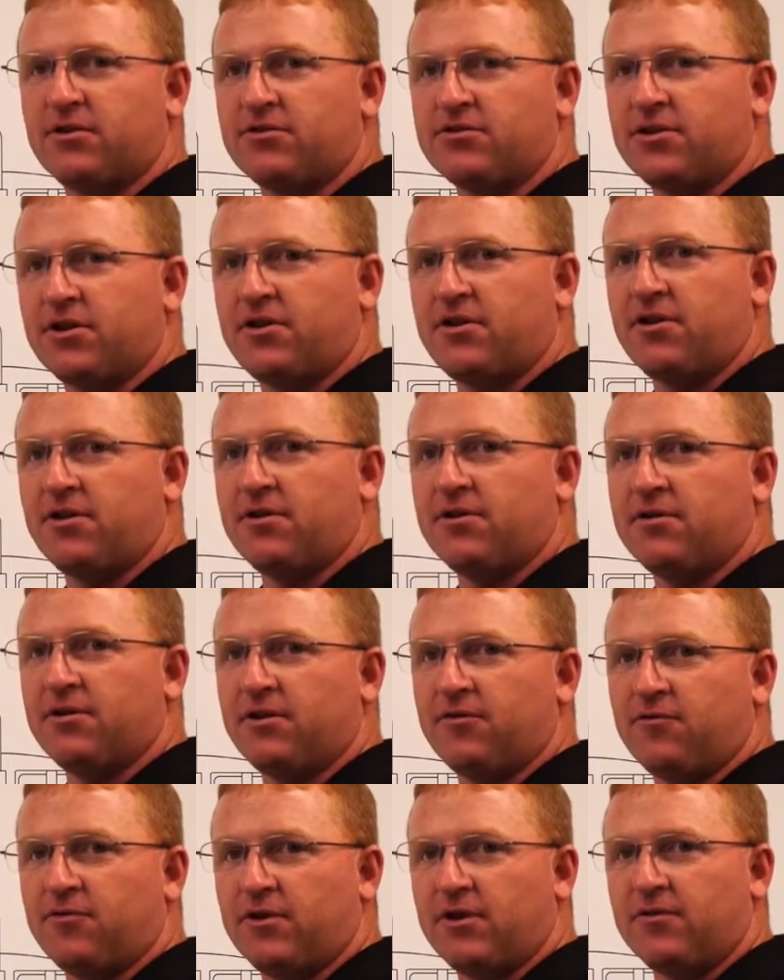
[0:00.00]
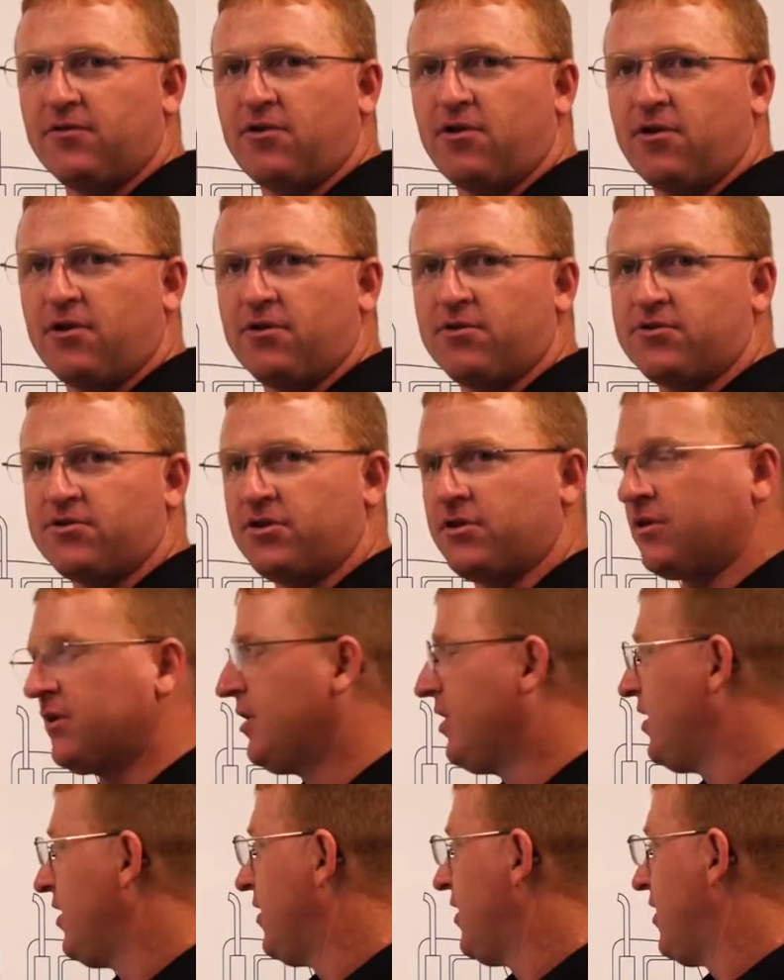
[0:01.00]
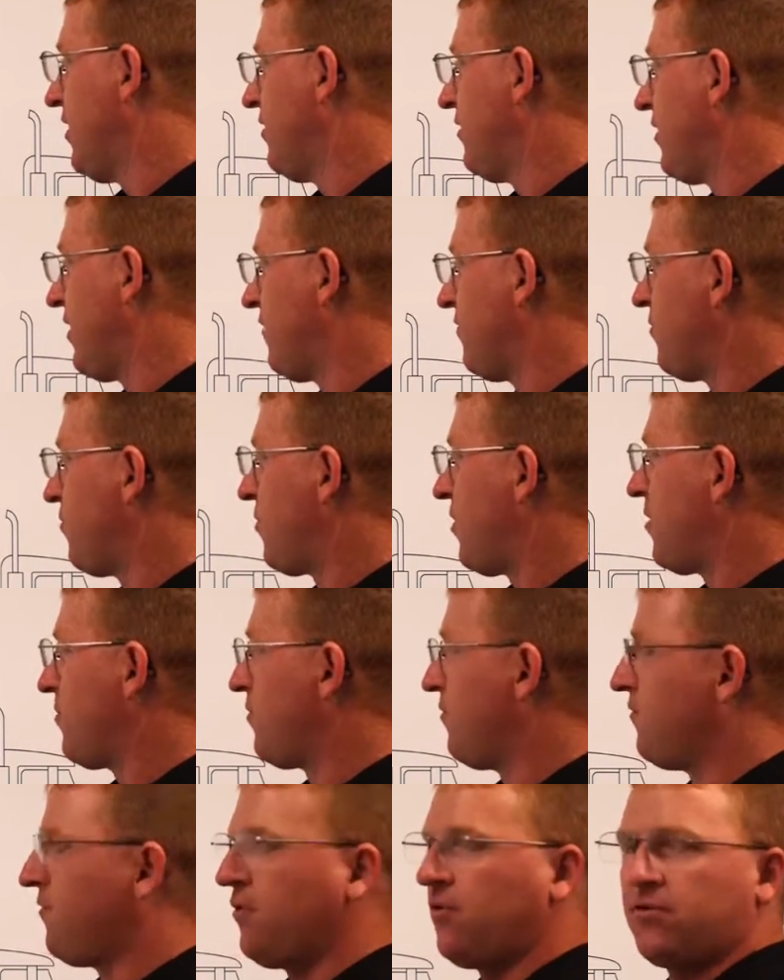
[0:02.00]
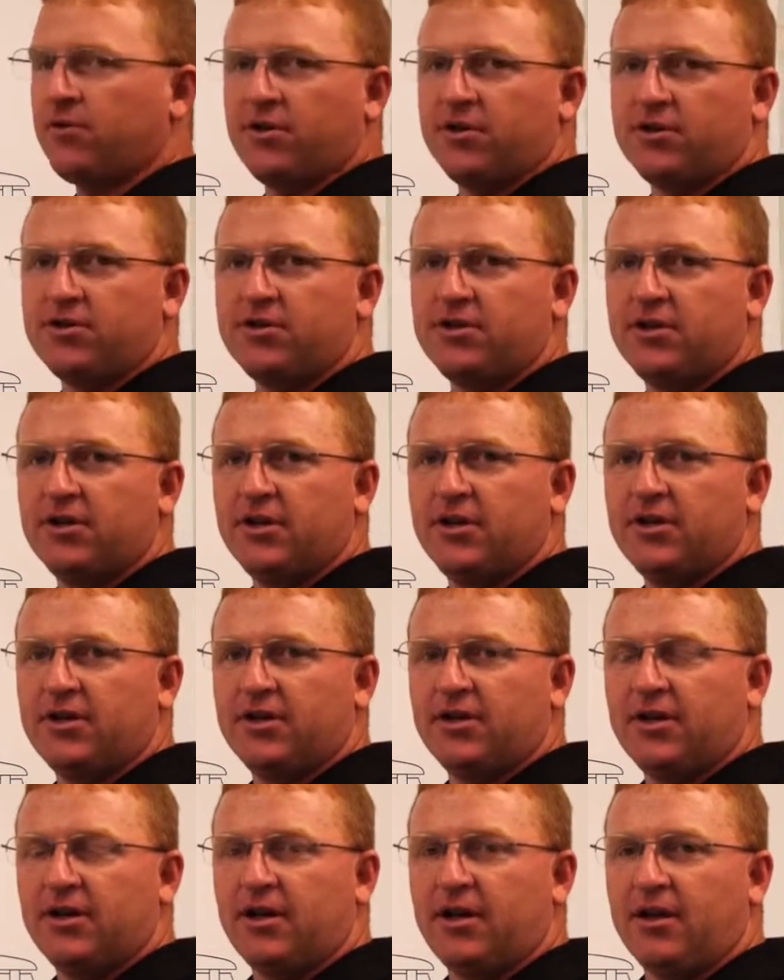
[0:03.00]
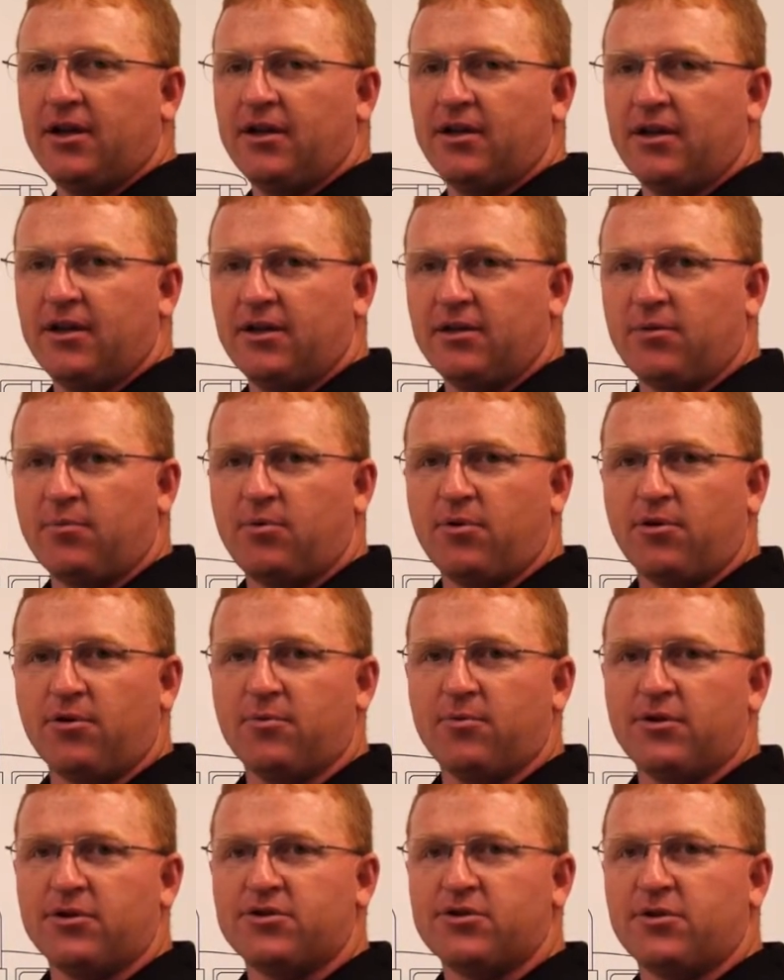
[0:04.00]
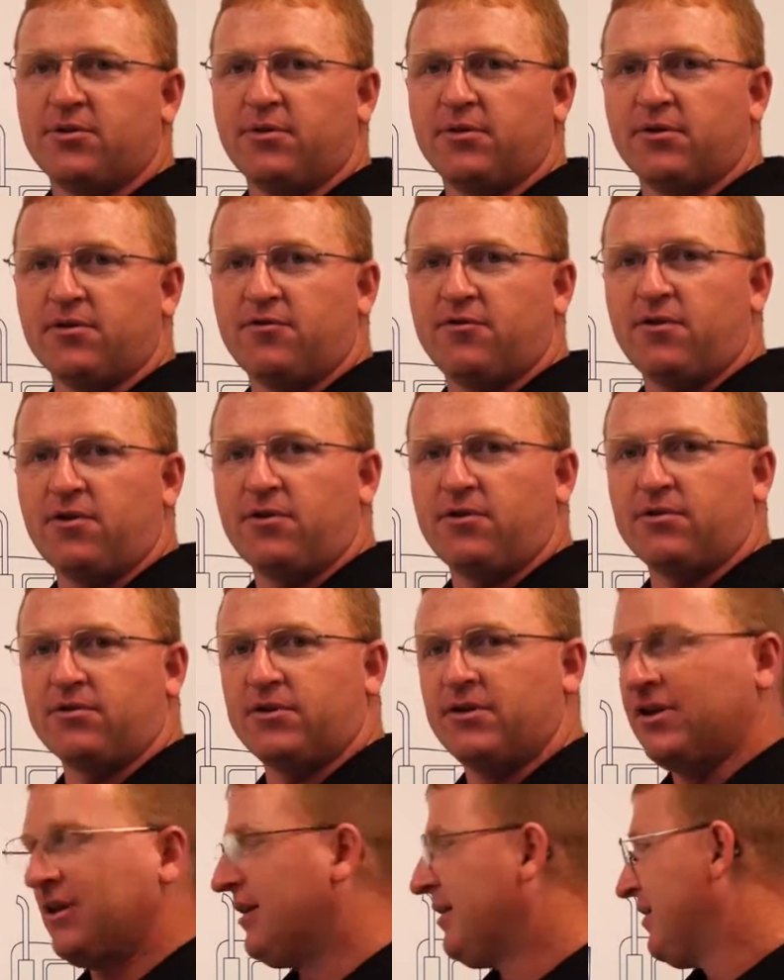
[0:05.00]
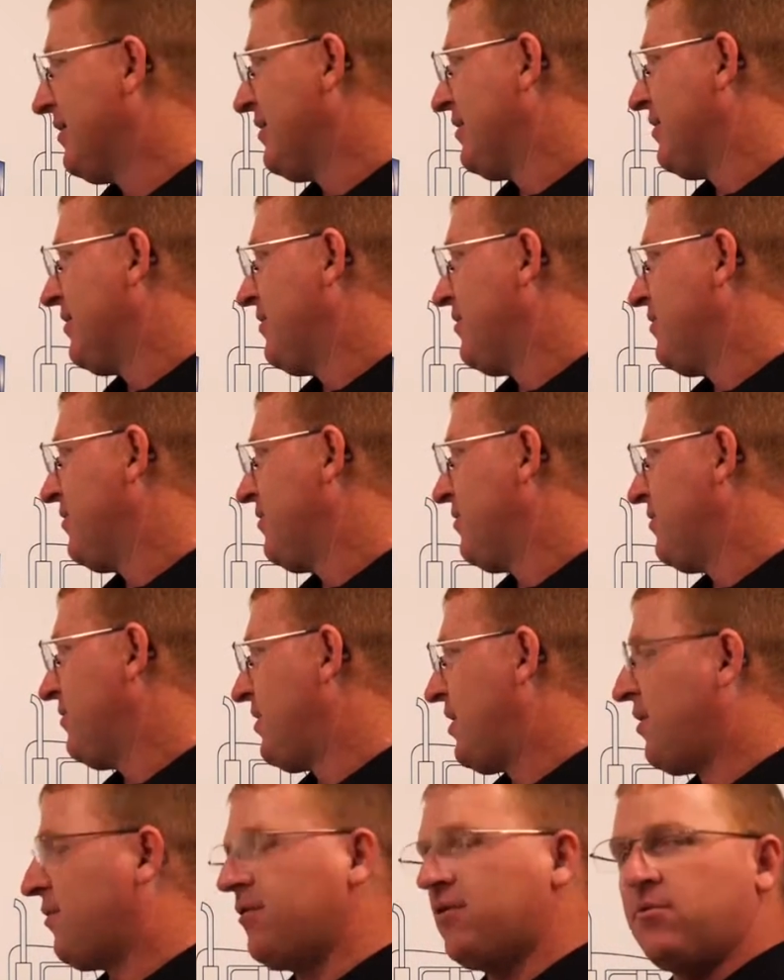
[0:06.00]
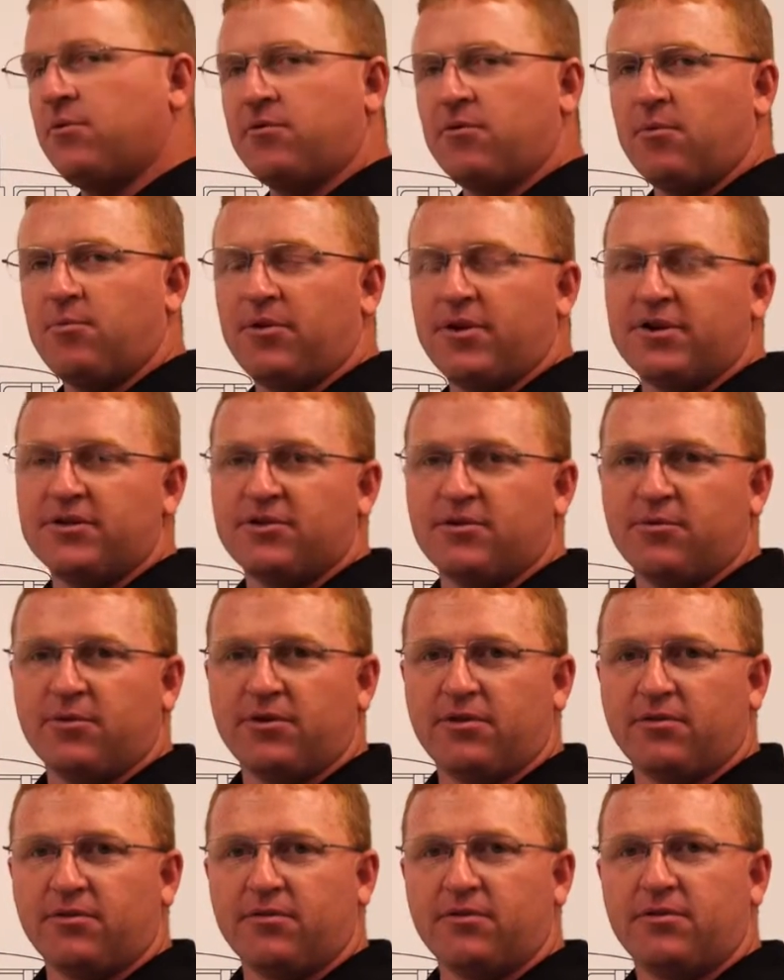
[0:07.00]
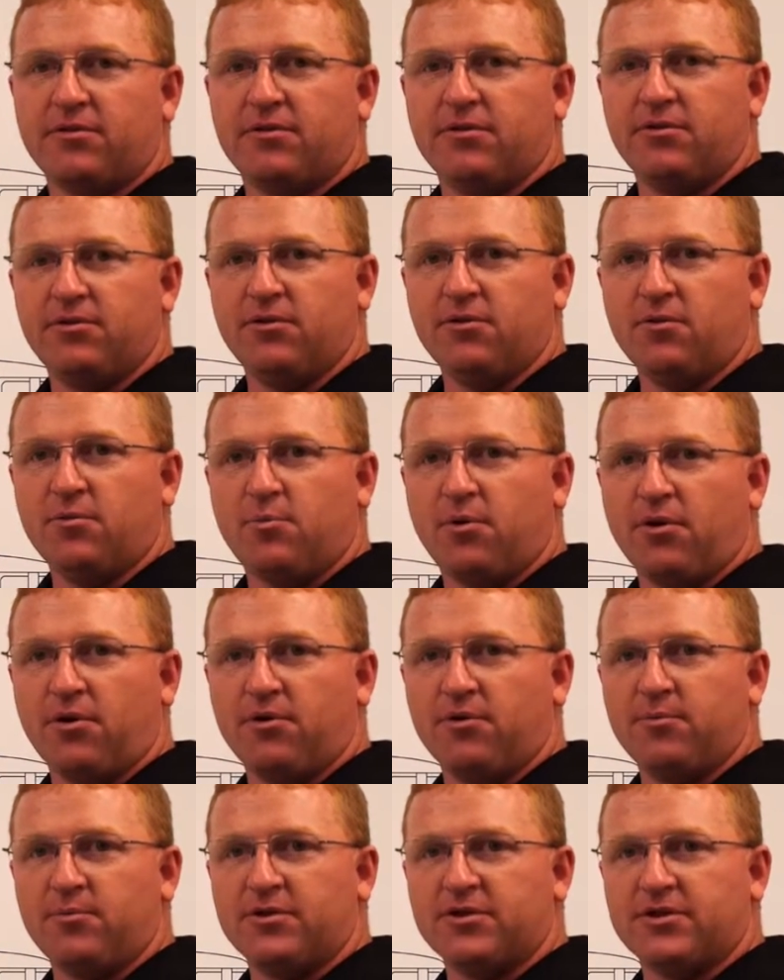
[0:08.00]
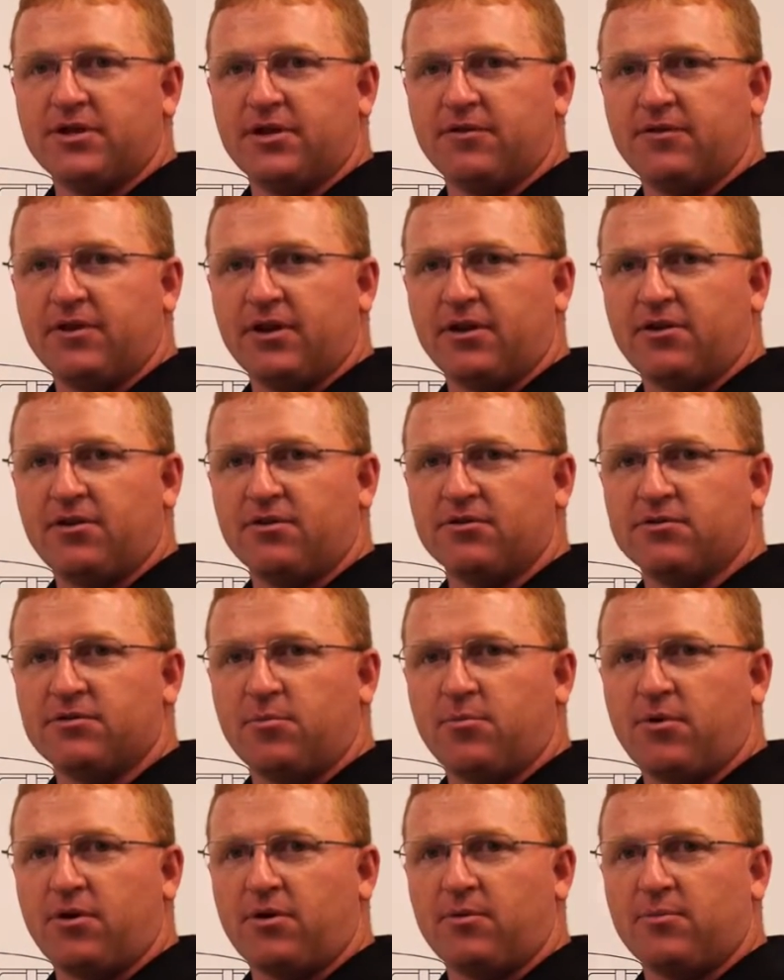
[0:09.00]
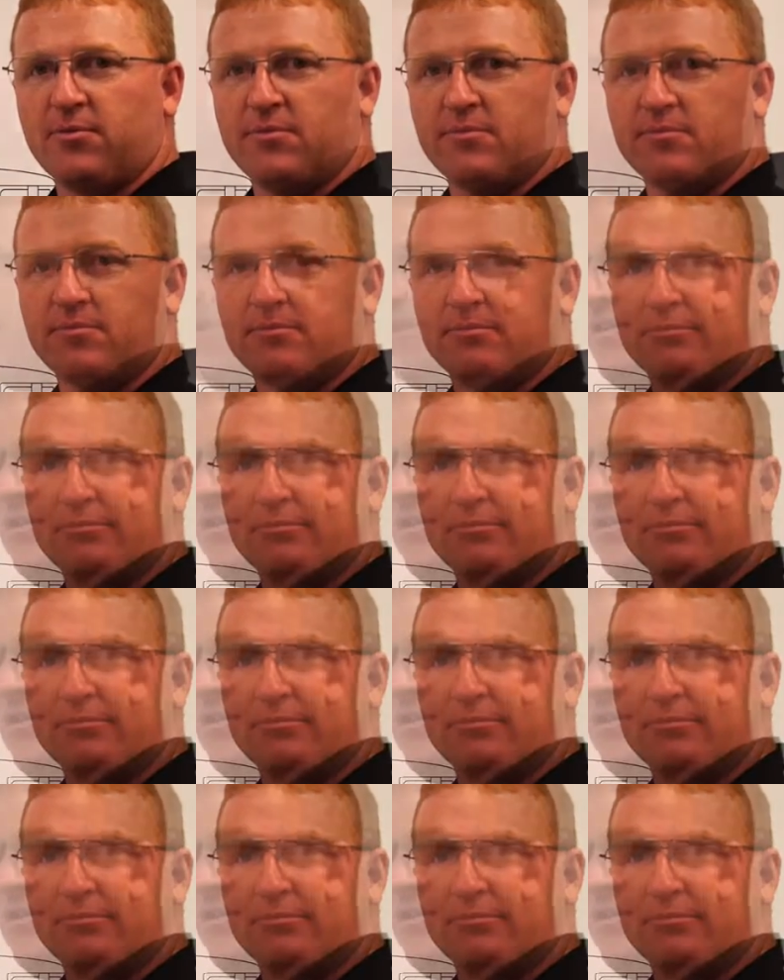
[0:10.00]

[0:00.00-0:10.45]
are secure and free of corrosion, and they have the proper voltage at the probe that is showing the fault, now you would replace it with a new probe to see if that cures the problem.